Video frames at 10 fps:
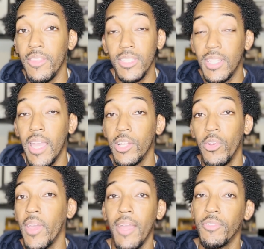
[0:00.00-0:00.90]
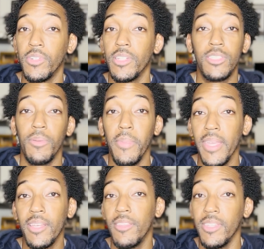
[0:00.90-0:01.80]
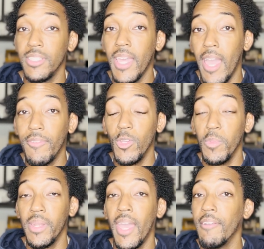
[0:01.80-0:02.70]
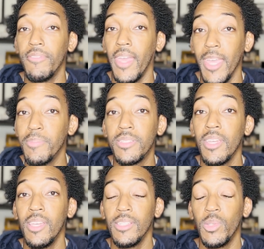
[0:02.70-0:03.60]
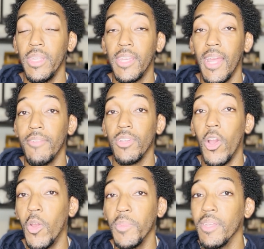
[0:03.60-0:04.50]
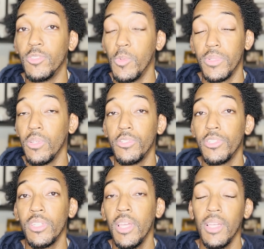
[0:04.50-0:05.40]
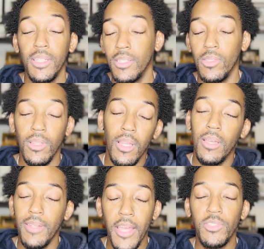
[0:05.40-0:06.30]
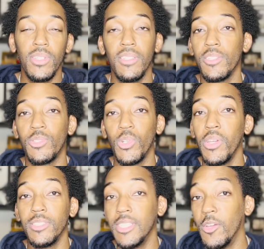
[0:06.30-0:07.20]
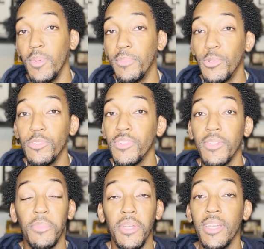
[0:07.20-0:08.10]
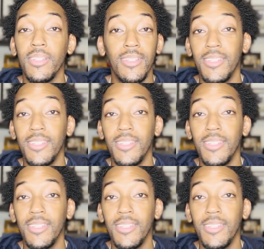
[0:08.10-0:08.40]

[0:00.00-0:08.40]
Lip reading: this guy to go to Africa to make these half human, half apes so that he could have an army of super soldiers. Naturally, this story has never been proven, but